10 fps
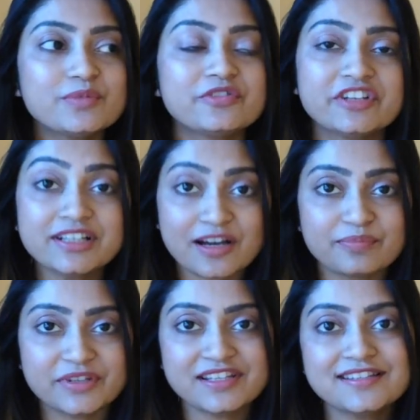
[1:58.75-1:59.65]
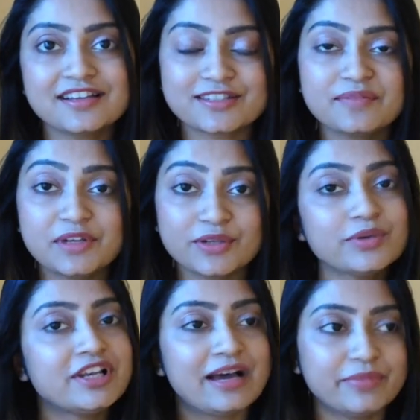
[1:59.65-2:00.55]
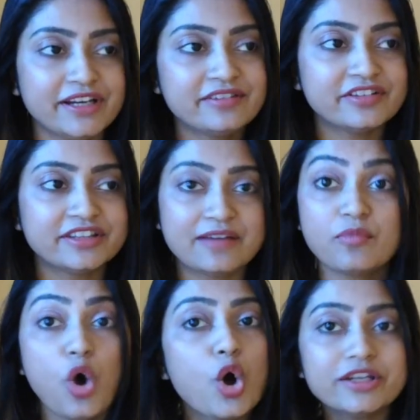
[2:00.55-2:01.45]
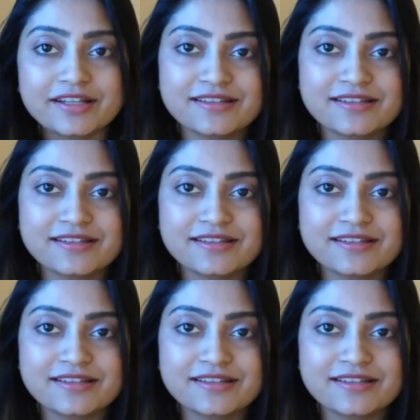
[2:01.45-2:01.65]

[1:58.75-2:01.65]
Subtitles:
different companies asking me to collaborate with them on